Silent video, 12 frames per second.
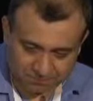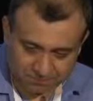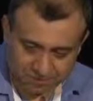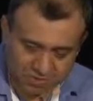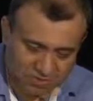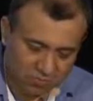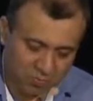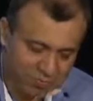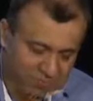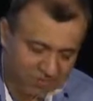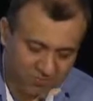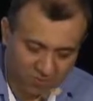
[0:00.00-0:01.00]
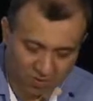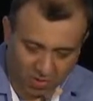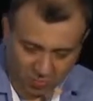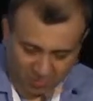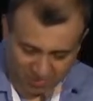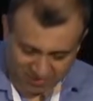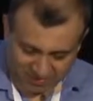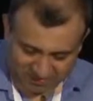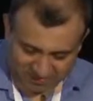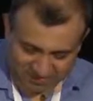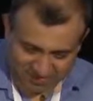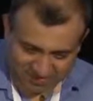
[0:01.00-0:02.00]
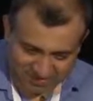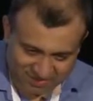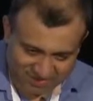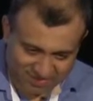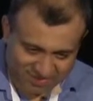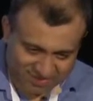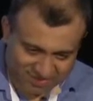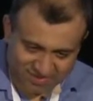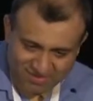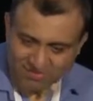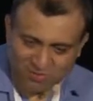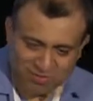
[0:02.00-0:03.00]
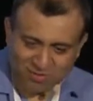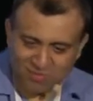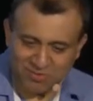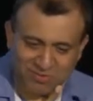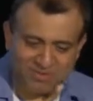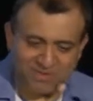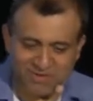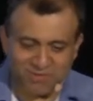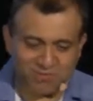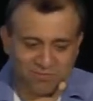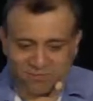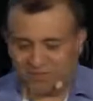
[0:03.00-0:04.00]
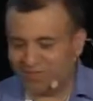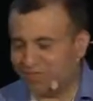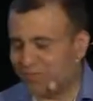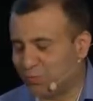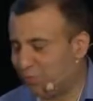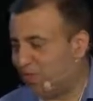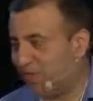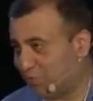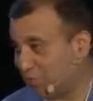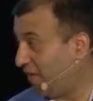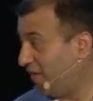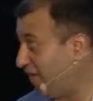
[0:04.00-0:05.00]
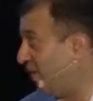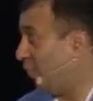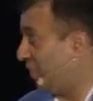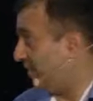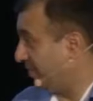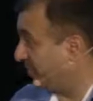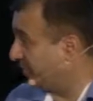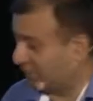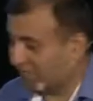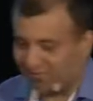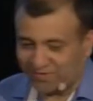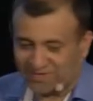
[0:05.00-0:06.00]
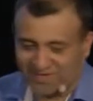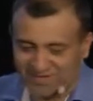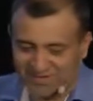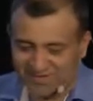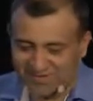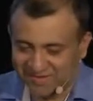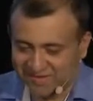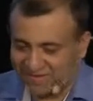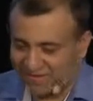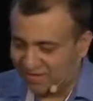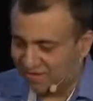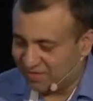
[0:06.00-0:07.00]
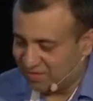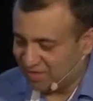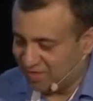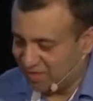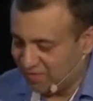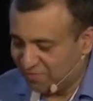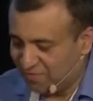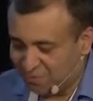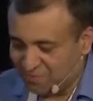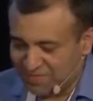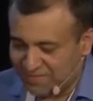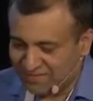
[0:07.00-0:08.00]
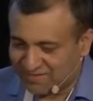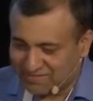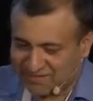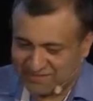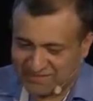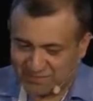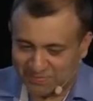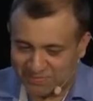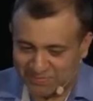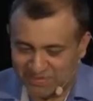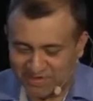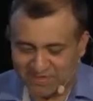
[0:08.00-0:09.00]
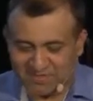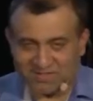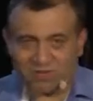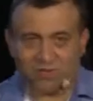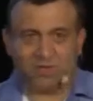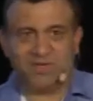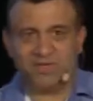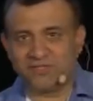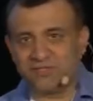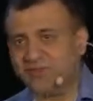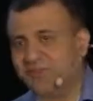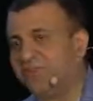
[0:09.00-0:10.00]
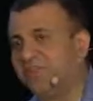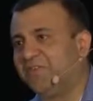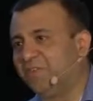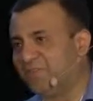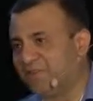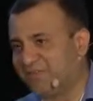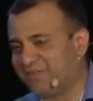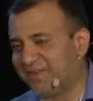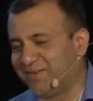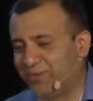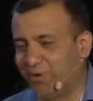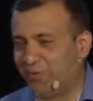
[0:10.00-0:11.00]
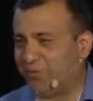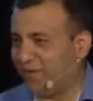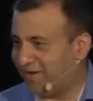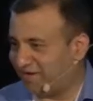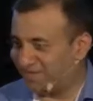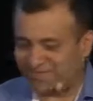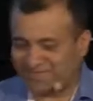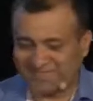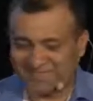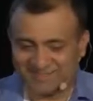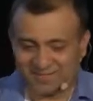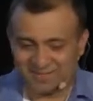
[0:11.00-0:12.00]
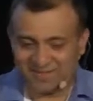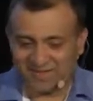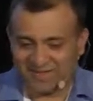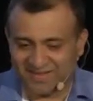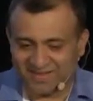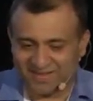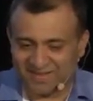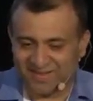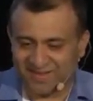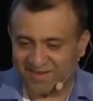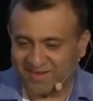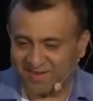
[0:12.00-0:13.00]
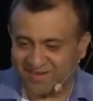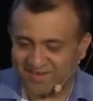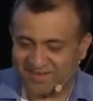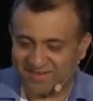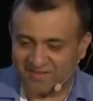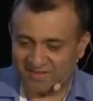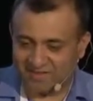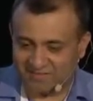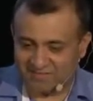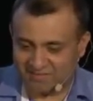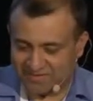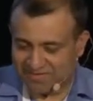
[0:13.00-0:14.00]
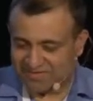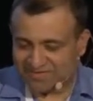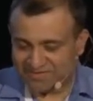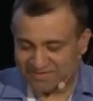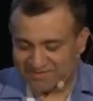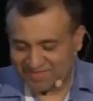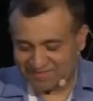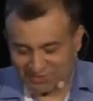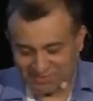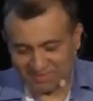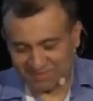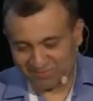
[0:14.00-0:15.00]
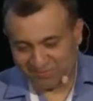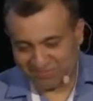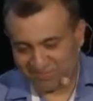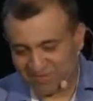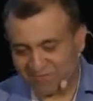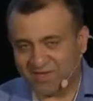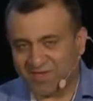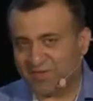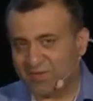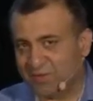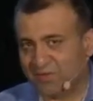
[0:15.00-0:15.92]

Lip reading: So moving forward, let's talk about the state of affairs we are right now in, right? DevOps as a discipline, right? It's a combination of developers and operators, and there's actually something very funny about